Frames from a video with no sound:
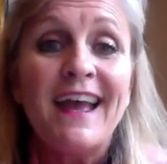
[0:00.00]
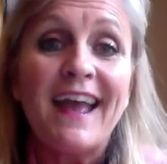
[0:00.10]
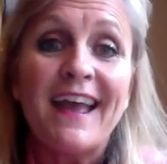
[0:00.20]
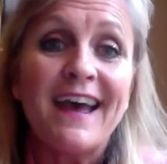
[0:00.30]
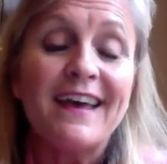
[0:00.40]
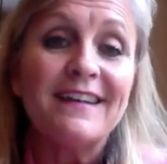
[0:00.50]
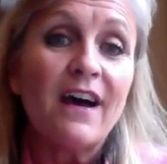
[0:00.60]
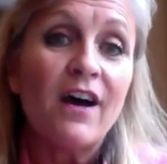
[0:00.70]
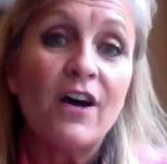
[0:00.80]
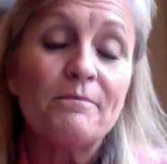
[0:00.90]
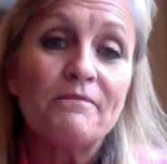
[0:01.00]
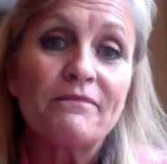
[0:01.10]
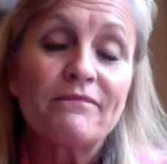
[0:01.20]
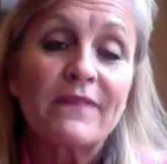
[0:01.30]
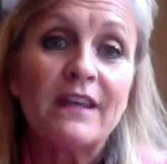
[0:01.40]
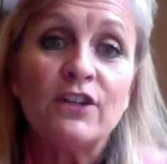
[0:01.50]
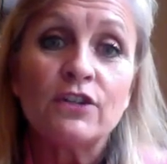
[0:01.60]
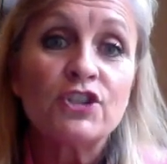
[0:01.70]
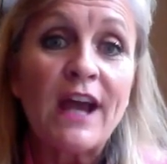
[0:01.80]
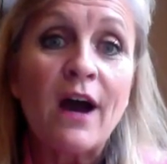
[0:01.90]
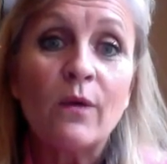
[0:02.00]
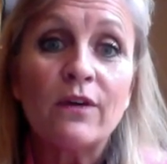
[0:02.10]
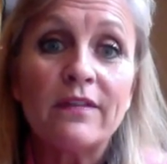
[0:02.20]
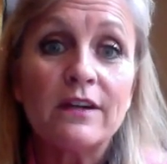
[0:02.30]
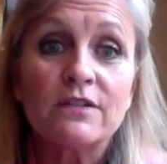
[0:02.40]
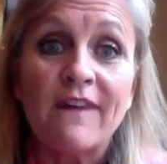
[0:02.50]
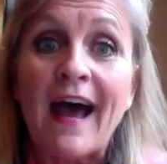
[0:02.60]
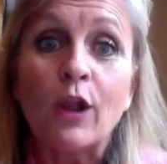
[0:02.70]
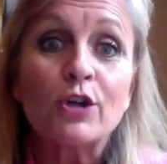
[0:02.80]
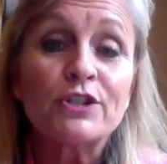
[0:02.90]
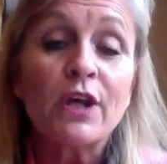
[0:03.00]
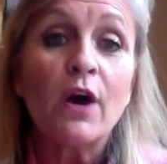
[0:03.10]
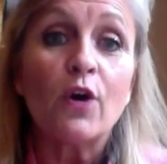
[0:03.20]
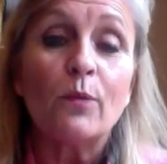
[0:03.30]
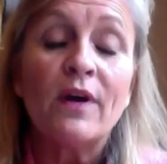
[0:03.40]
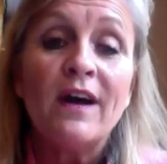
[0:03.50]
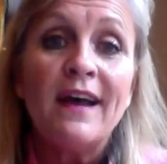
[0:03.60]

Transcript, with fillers: And um, in your shower, there's Valor soap